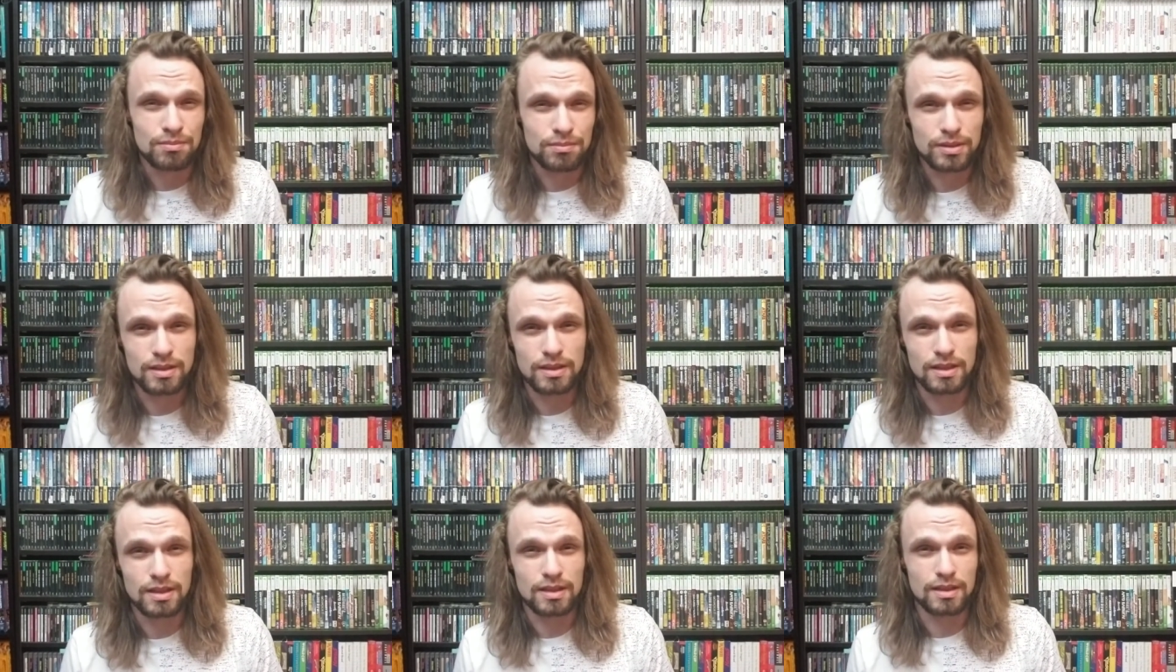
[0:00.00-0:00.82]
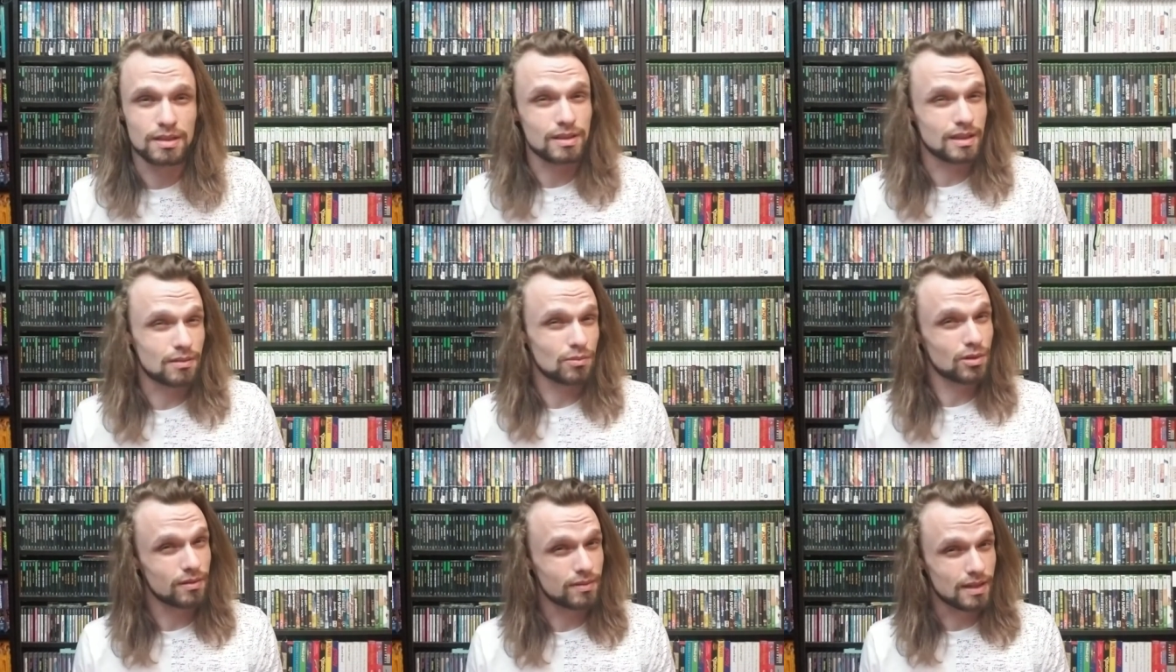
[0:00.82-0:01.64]
But uh, like
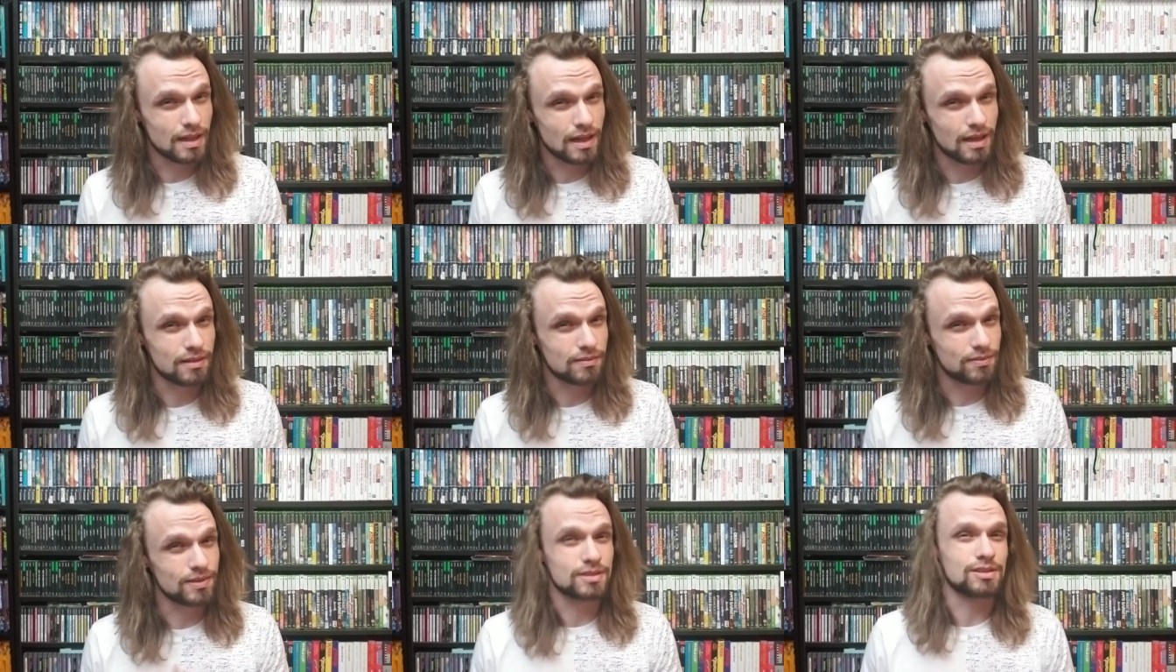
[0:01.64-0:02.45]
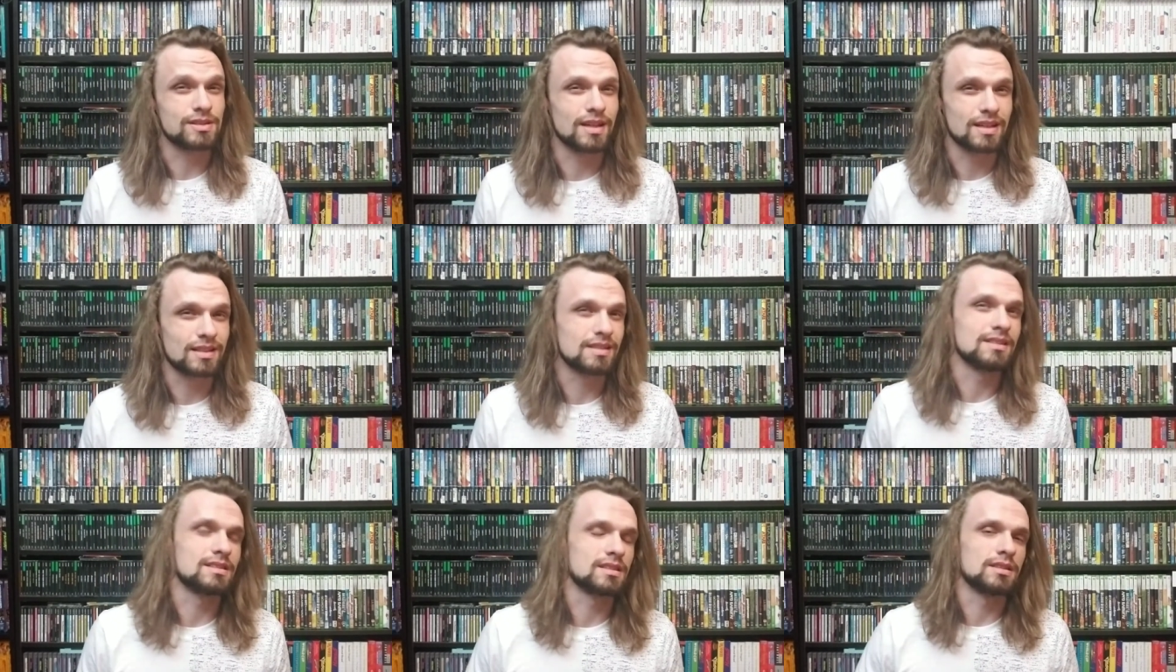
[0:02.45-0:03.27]
one of a kind
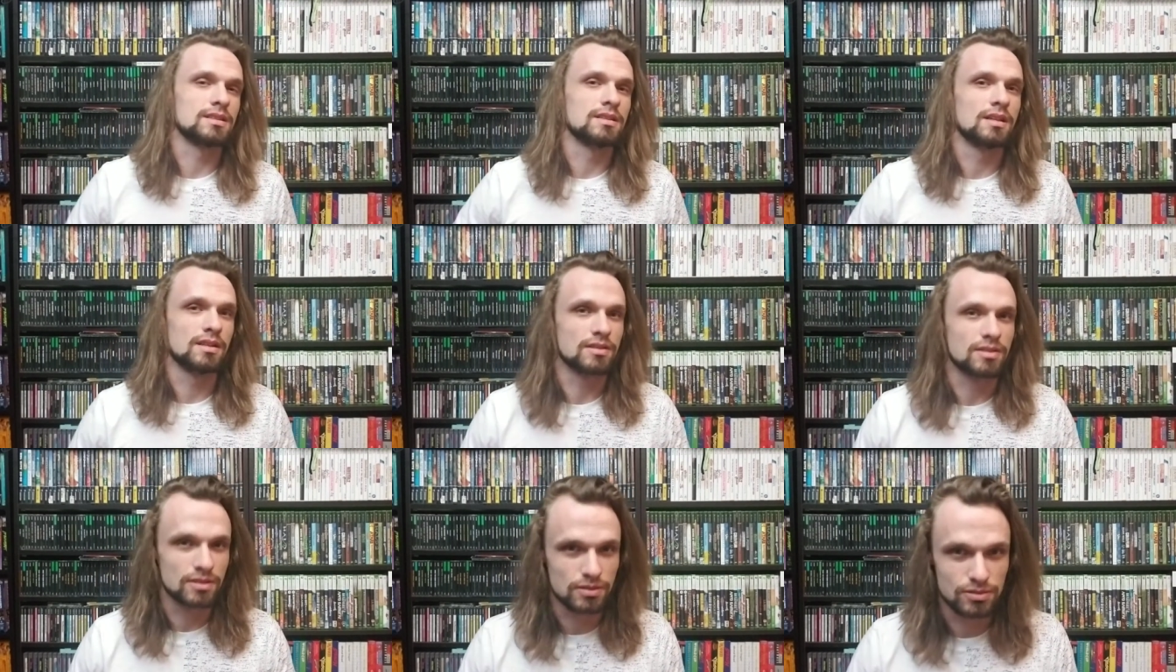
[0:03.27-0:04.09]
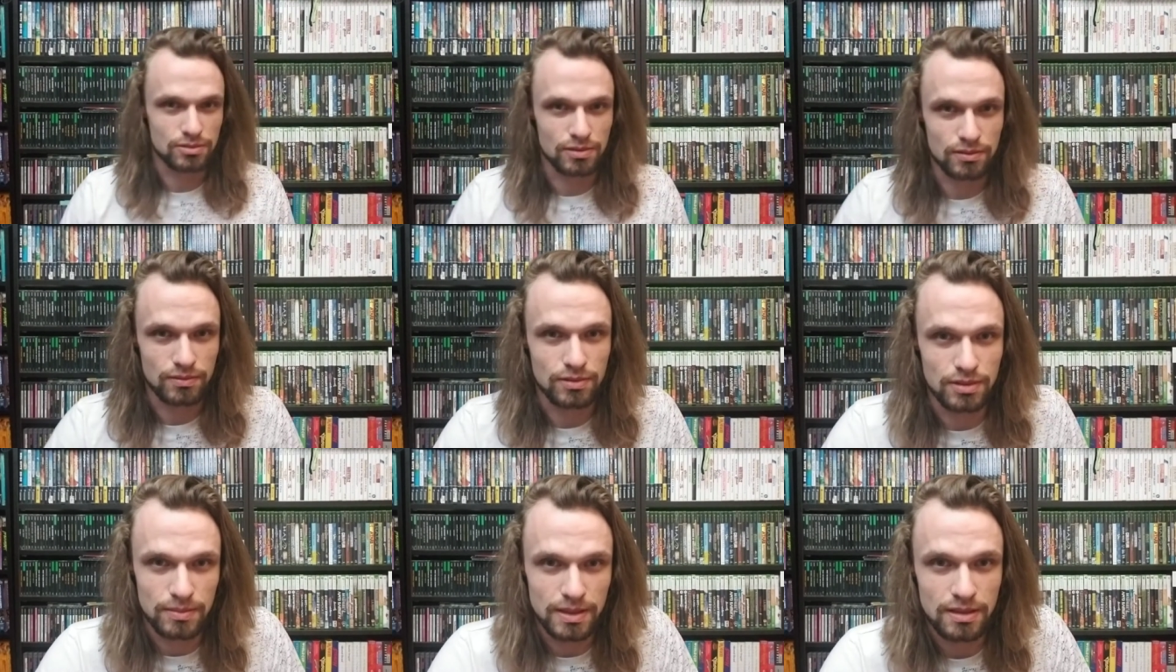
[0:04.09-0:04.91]
functionality is another huge one
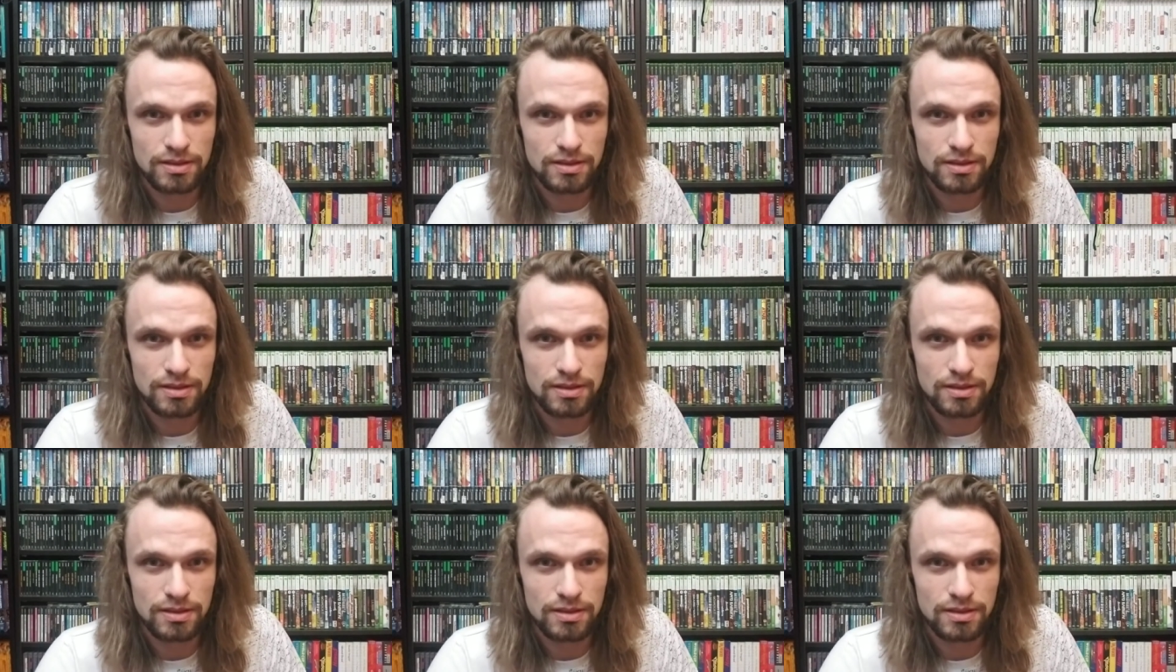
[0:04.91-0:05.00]
for me.